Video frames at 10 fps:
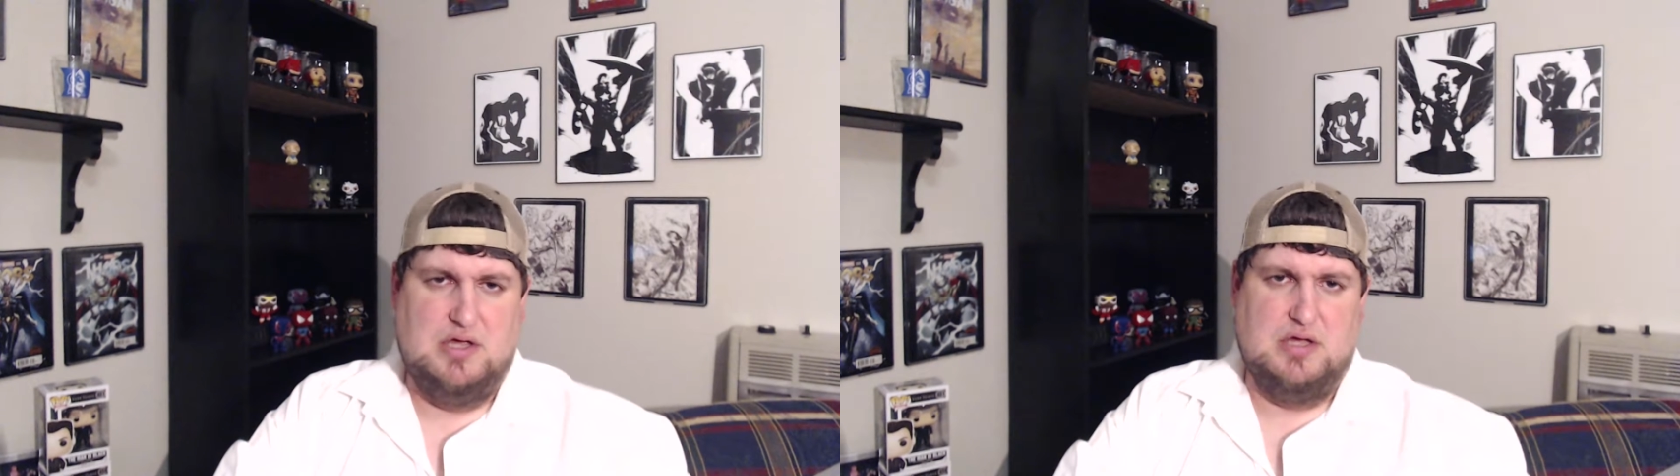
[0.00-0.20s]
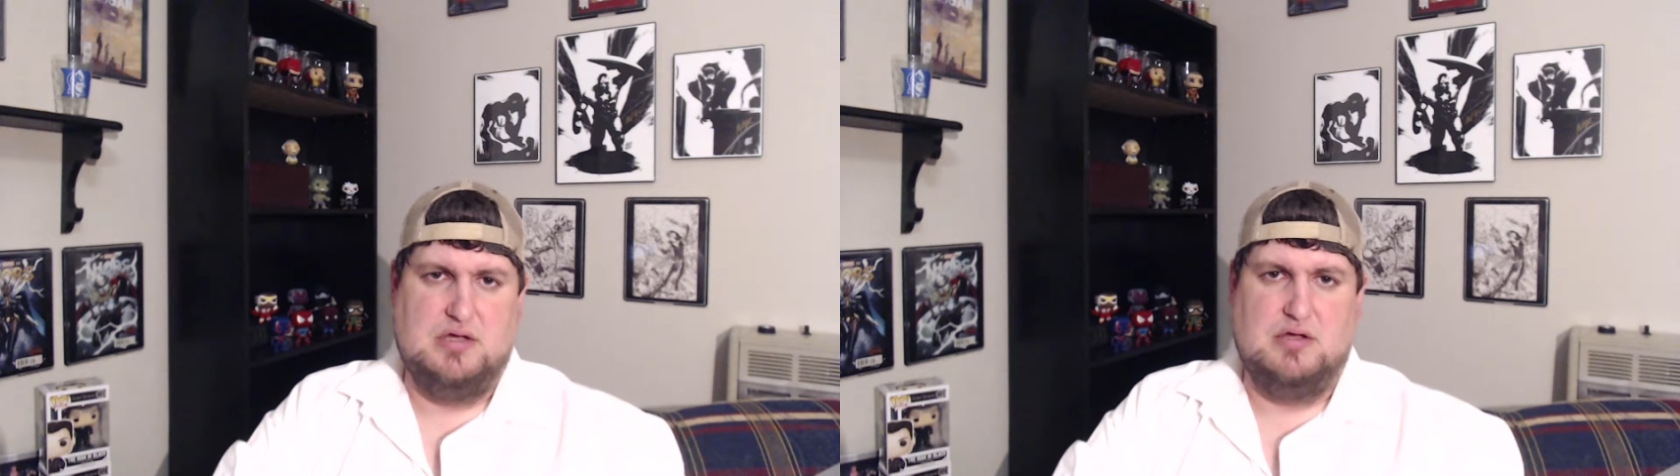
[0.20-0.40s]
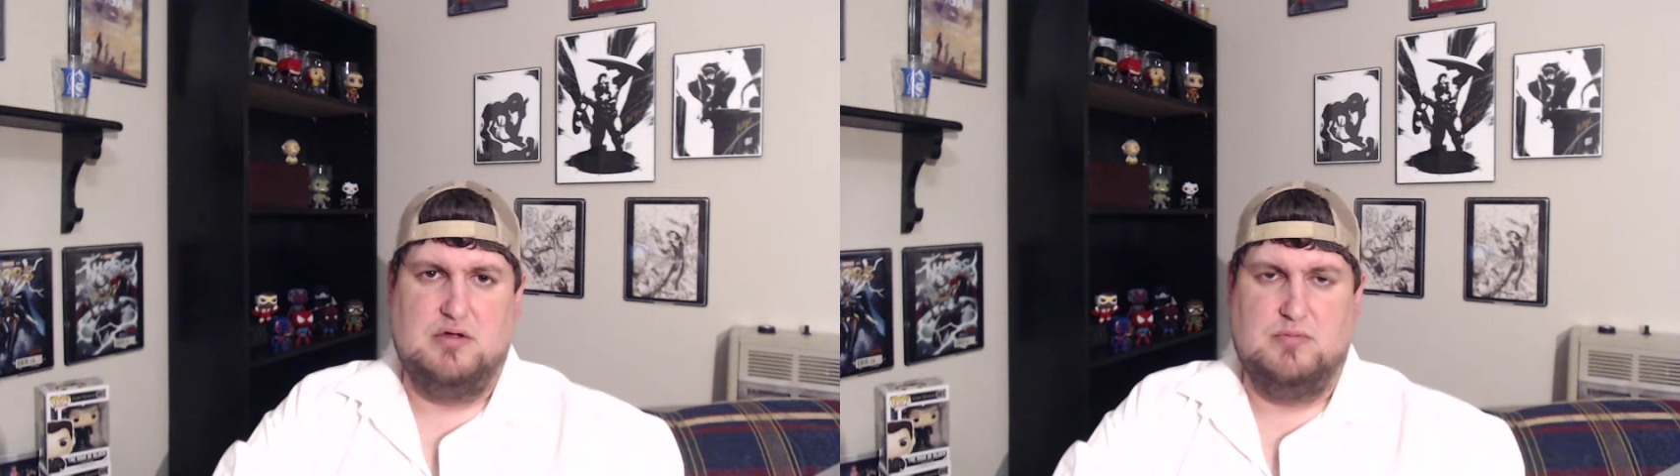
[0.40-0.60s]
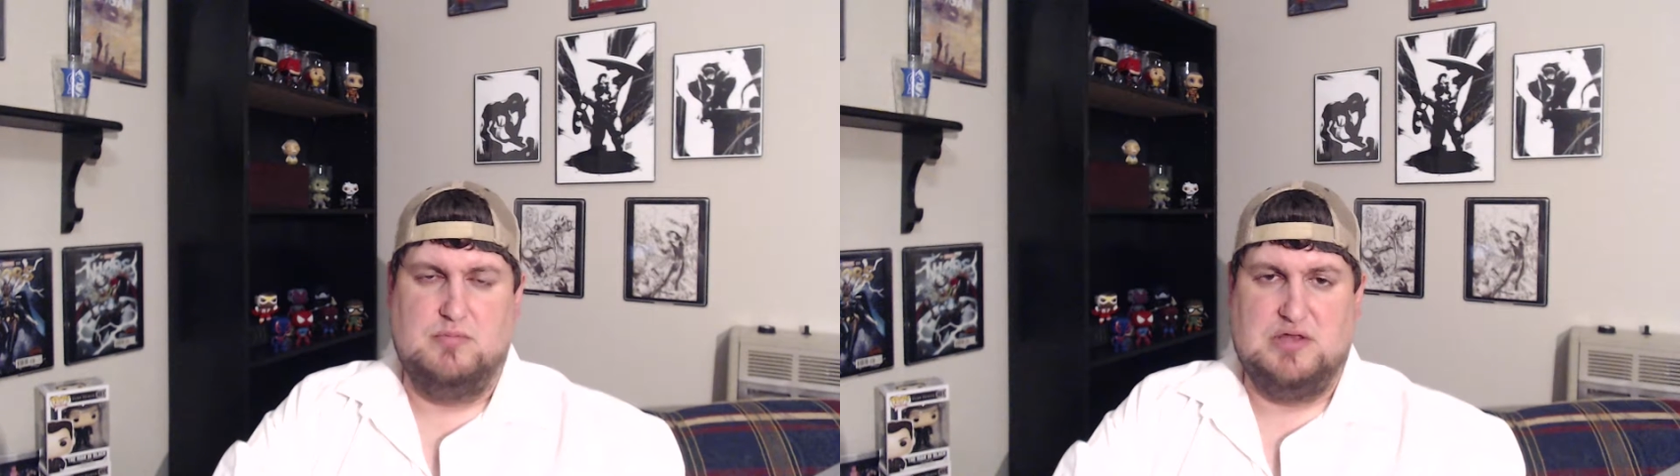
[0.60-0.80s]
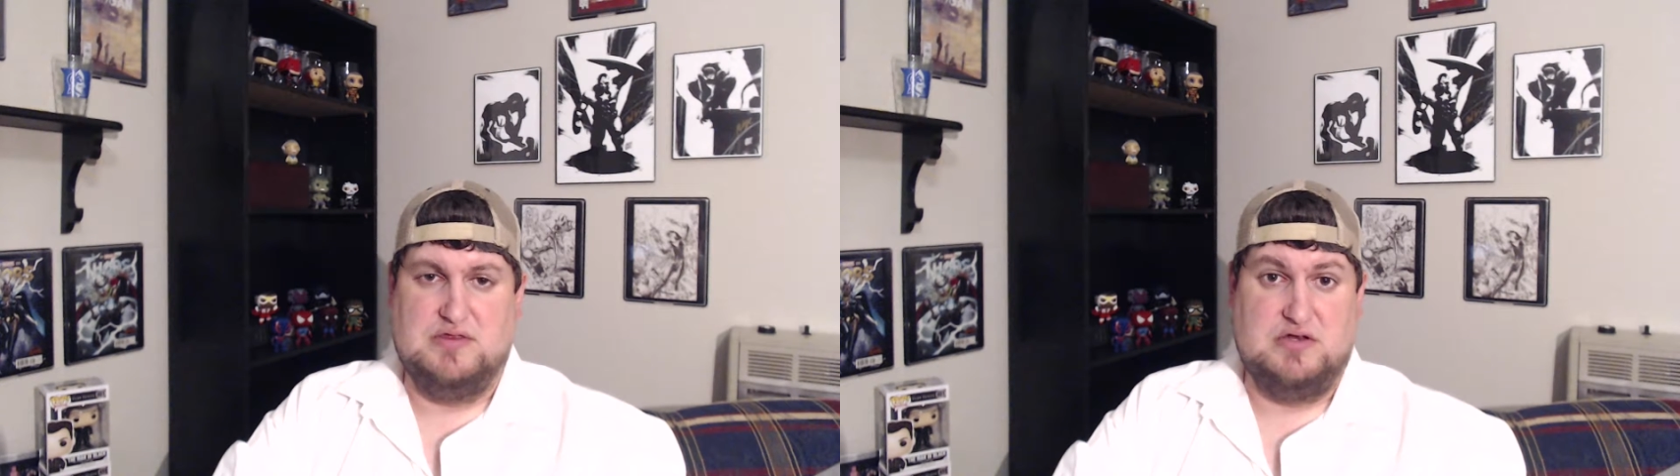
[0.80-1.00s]

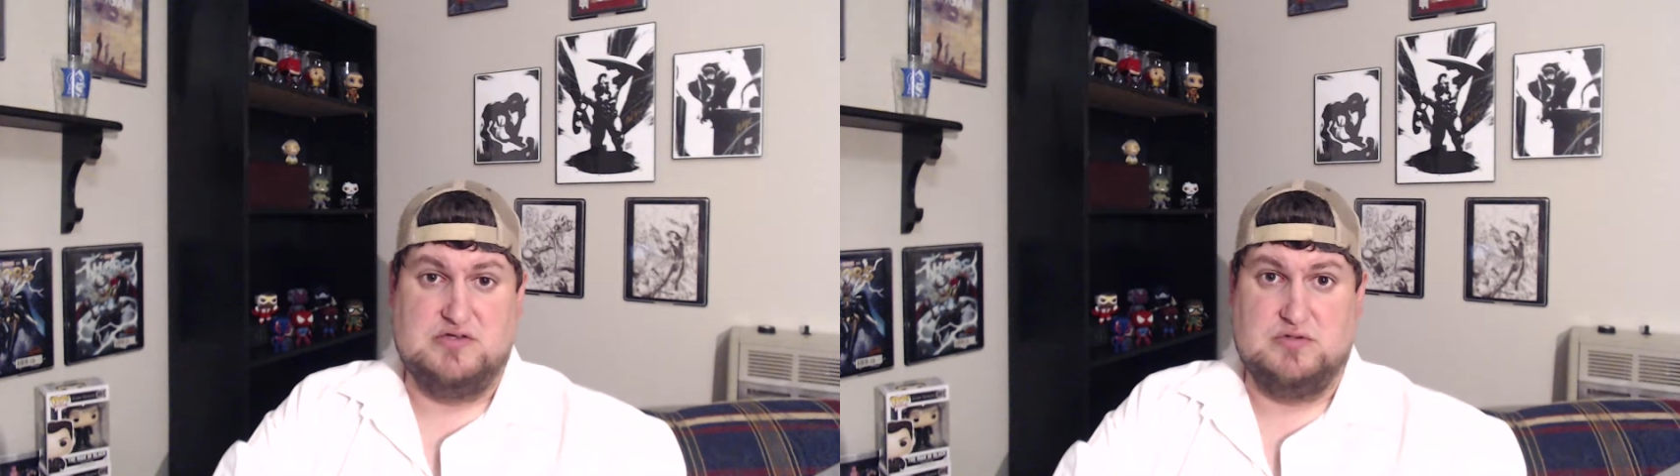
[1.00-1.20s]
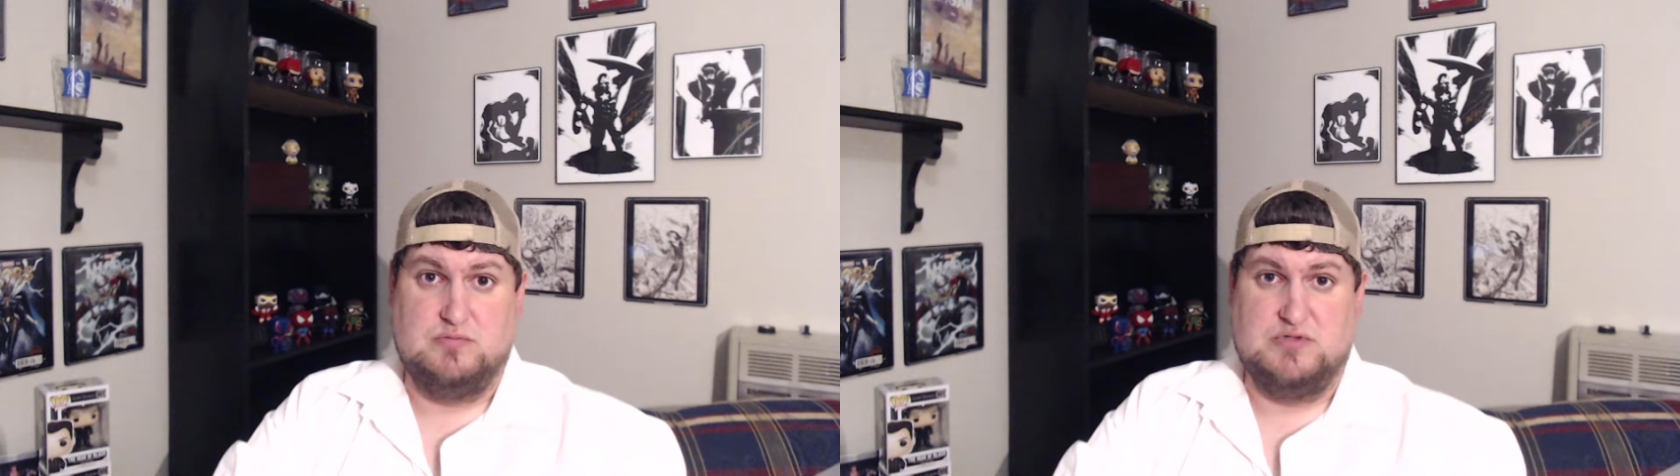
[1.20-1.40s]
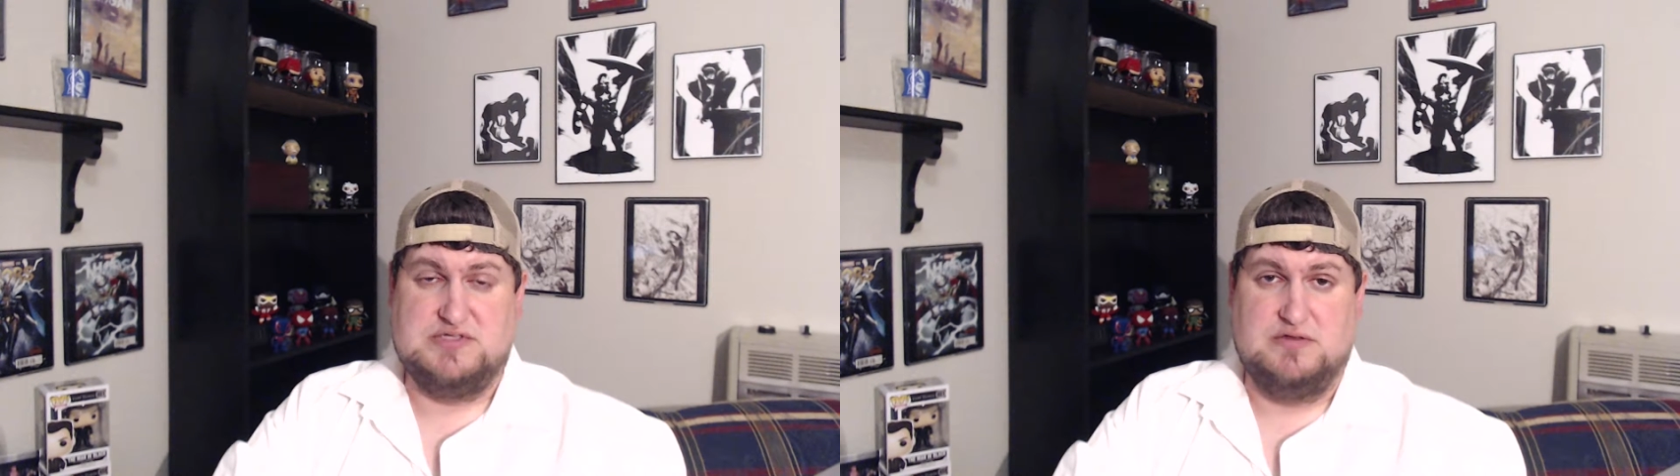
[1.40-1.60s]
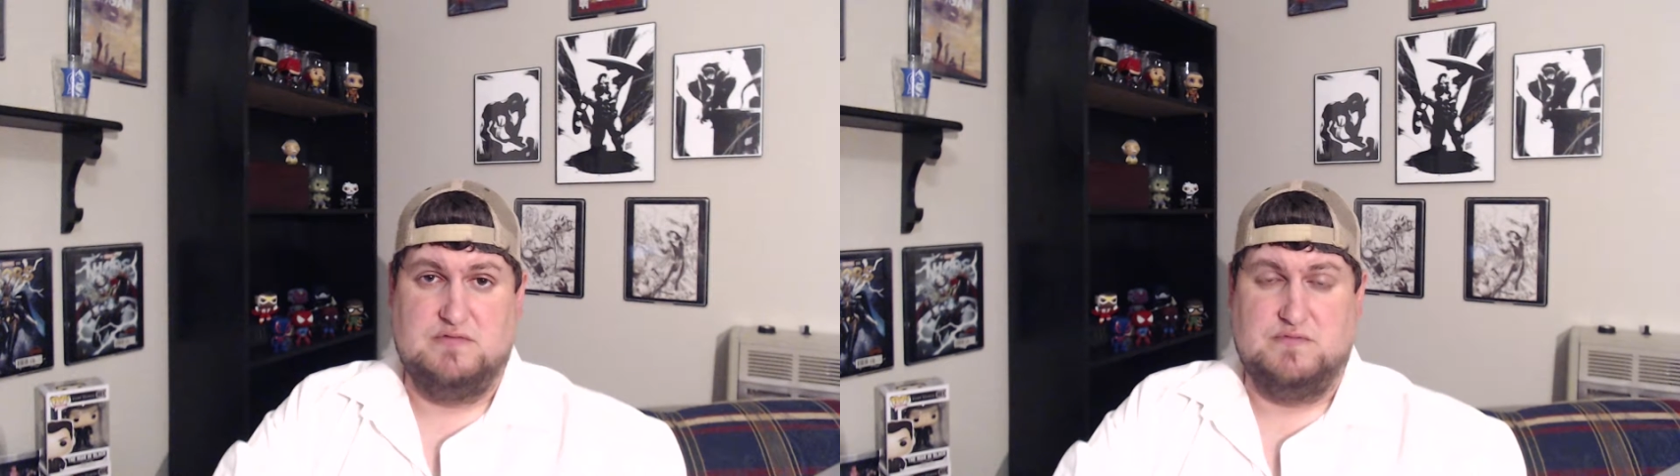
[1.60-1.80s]
And they just don't want to send their